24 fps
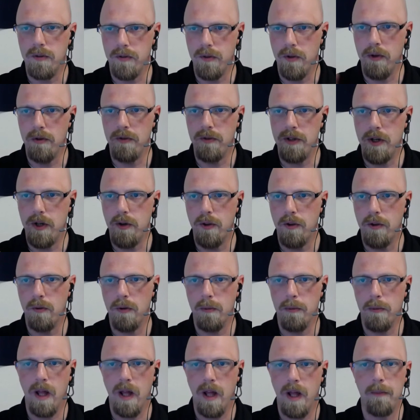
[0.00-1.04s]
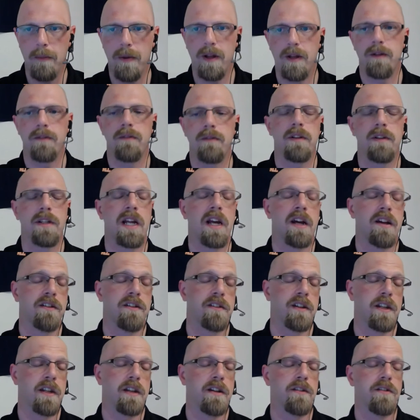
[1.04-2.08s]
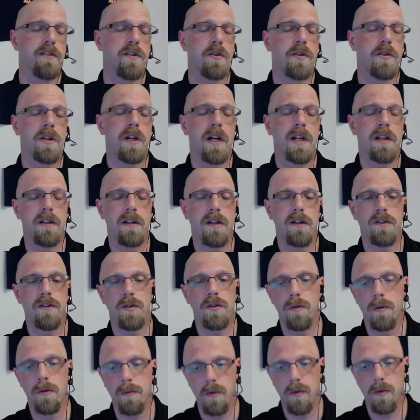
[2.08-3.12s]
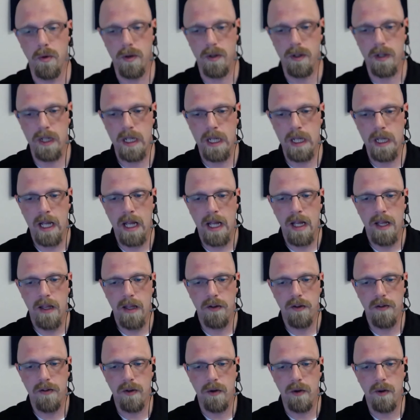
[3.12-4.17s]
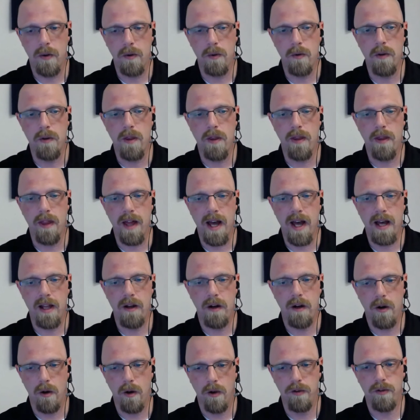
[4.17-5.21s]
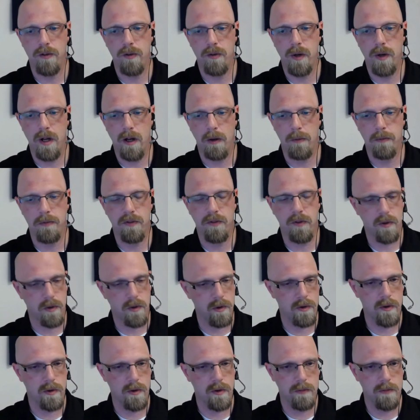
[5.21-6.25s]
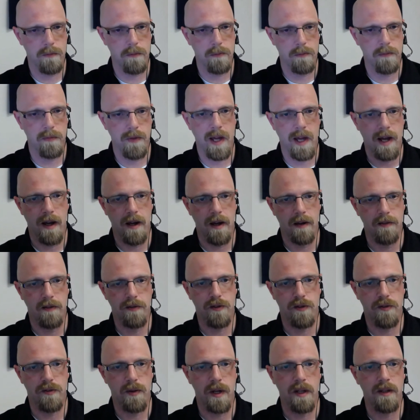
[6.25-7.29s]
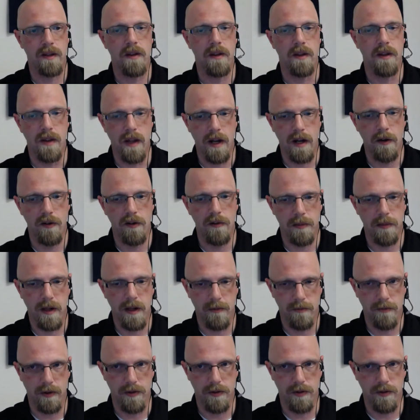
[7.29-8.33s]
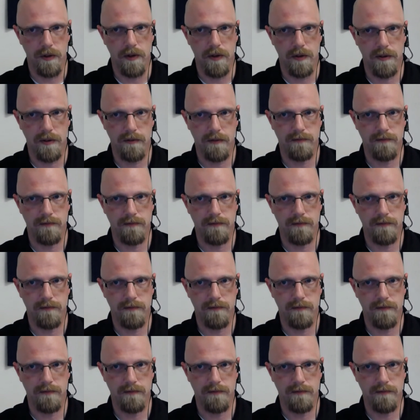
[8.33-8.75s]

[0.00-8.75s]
the reply button? Yes, it is a good idea to report. So that also helps Google strengthen their spam filters.